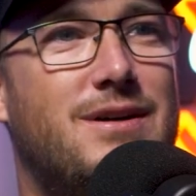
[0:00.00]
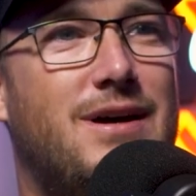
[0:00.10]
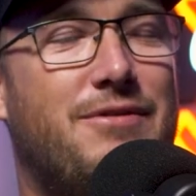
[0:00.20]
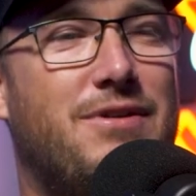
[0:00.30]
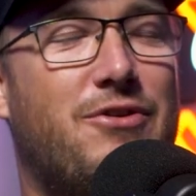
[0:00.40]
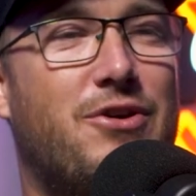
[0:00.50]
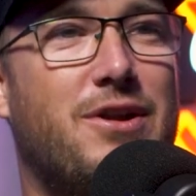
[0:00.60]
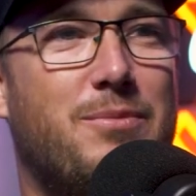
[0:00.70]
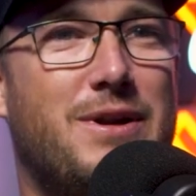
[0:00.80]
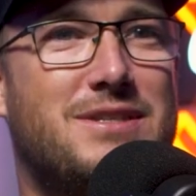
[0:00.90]
I've never heard
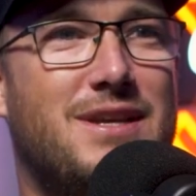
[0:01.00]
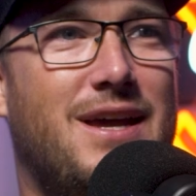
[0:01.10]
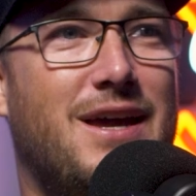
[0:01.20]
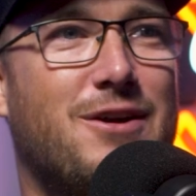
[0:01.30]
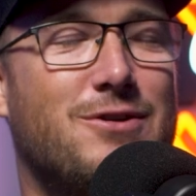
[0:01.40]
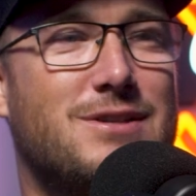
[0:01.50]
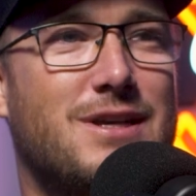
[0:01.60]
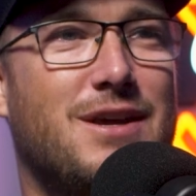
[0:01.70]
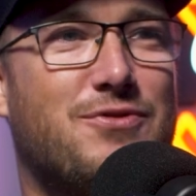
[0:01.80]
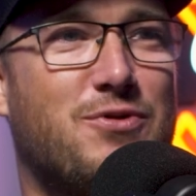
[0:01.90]
anybody say anger is a
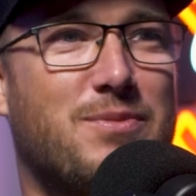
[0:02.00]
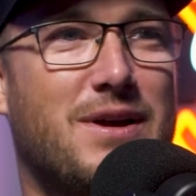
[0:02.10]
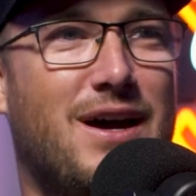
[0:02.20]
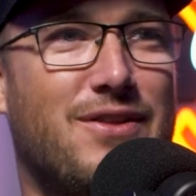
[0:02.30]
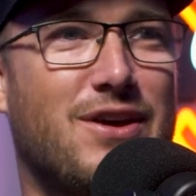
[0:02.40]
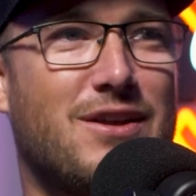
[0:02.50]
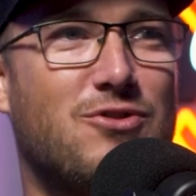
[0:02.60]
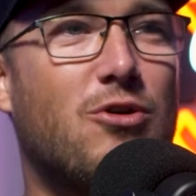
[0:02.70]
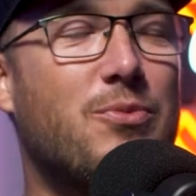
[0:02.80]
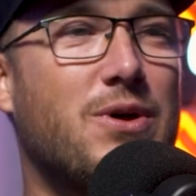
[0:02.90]
gift from God. Like
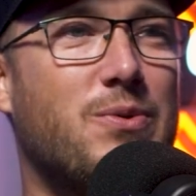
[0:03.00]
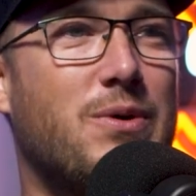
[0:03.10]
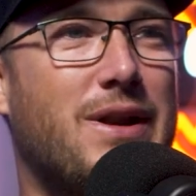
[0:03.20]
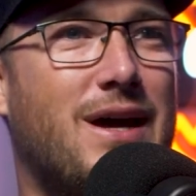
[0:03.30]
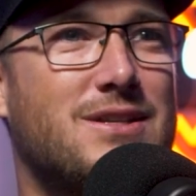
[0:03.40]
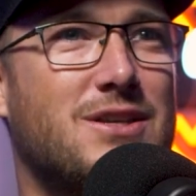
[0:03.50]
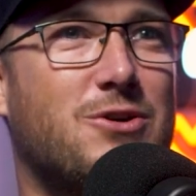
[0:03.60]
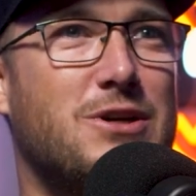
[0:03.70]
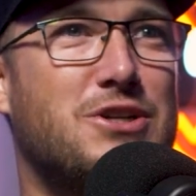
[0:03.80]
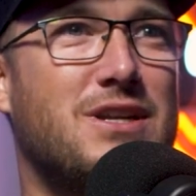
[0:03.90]
normally we would ask the
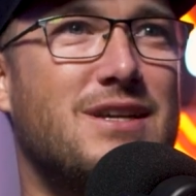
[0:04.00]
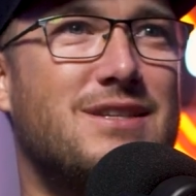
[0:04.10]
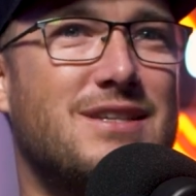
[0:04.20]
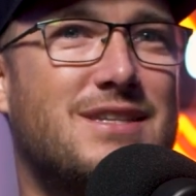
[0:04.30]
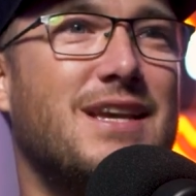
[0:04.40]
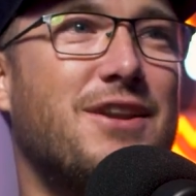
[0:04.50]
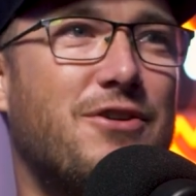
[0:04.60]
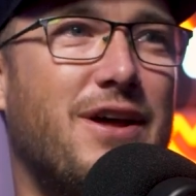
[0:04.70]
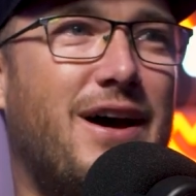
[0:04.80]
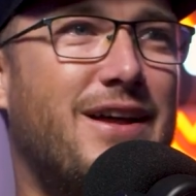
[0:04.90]
question, is it sin
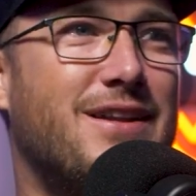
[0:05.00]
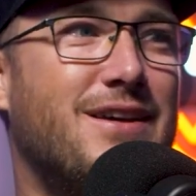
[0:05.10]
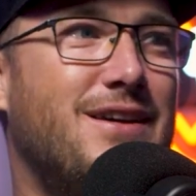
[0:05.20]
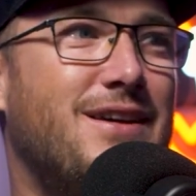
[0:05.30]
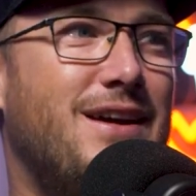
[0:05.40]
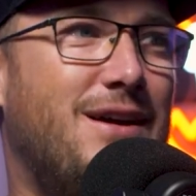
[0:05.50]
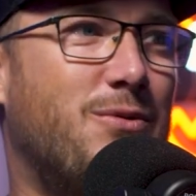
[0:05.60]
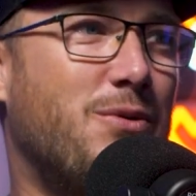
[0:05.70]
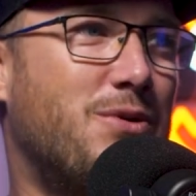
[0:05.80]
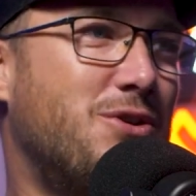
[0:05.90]
or not? And
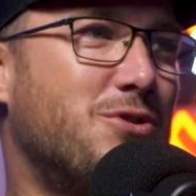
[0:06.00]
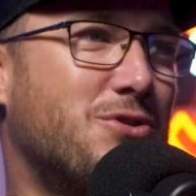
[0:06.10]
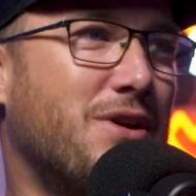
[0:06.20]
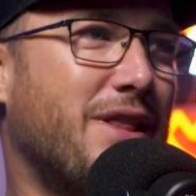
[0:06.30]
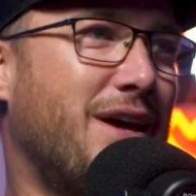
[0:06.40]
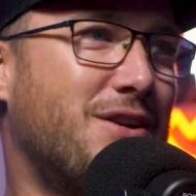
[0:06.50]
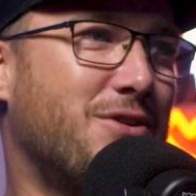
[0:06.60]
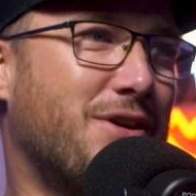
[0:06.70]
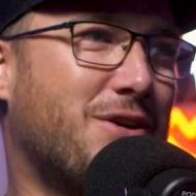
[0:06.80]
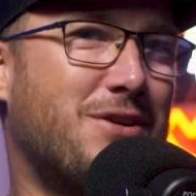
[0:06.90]
we would usually land
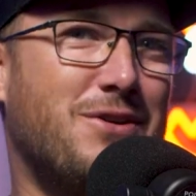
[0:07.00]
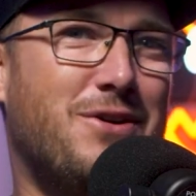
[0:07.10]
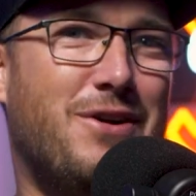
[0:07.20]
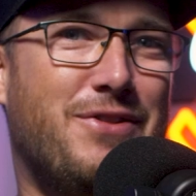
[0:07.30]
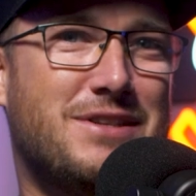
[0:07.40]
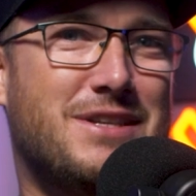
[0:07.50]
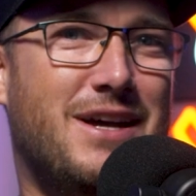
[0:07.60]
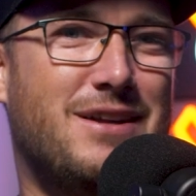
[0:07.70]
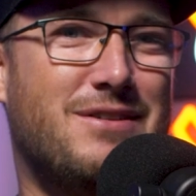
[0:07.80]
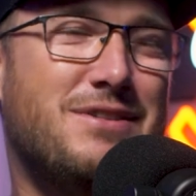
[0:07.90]
on the
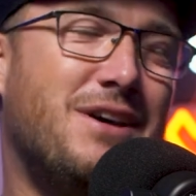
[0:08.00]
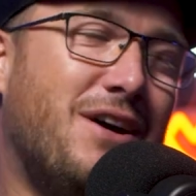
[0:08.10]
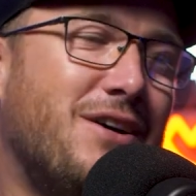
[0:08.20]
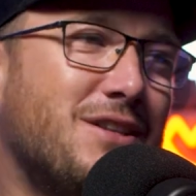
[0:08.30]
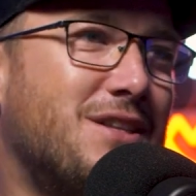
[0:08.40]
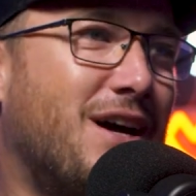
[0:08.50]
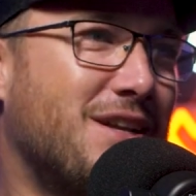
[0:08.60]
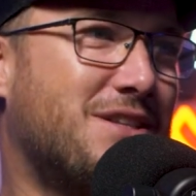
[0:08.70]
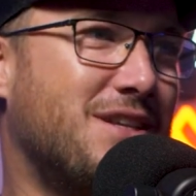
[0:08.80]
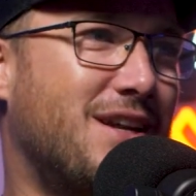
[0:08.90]
side of, no, it's not
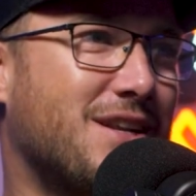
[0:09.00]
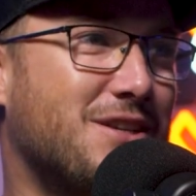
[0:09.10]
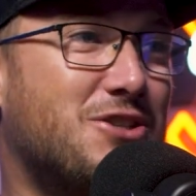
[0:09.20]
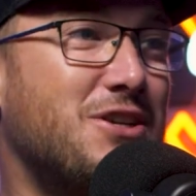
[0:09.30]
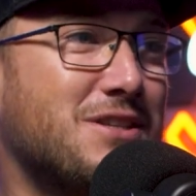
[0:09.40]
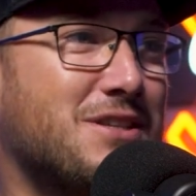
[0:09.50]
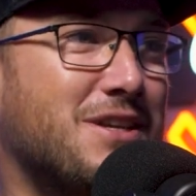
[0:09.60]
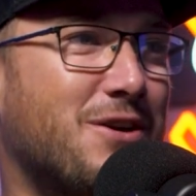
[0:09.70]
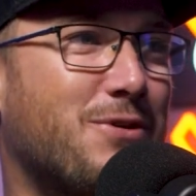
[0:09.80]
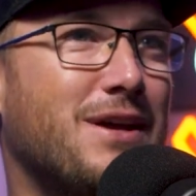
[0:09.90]
sin, because Jesus
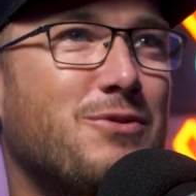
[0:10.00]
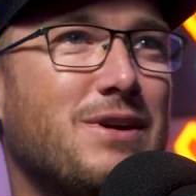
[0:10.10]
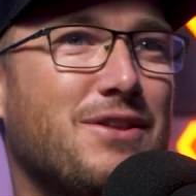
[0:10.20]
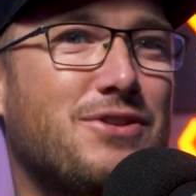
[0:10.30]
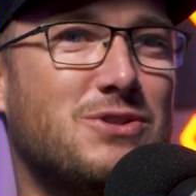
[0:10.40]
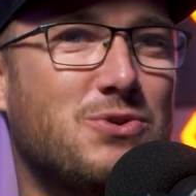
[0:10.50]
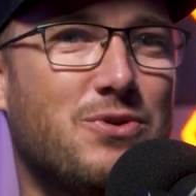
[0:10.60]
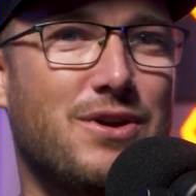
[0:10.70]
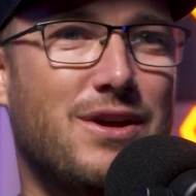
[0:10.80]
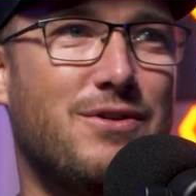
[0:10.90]
did it, right? We got the
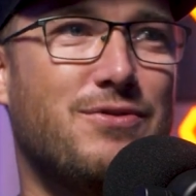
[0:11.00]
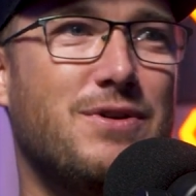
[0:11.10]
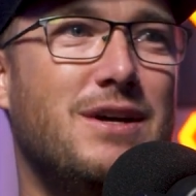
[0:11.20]
story of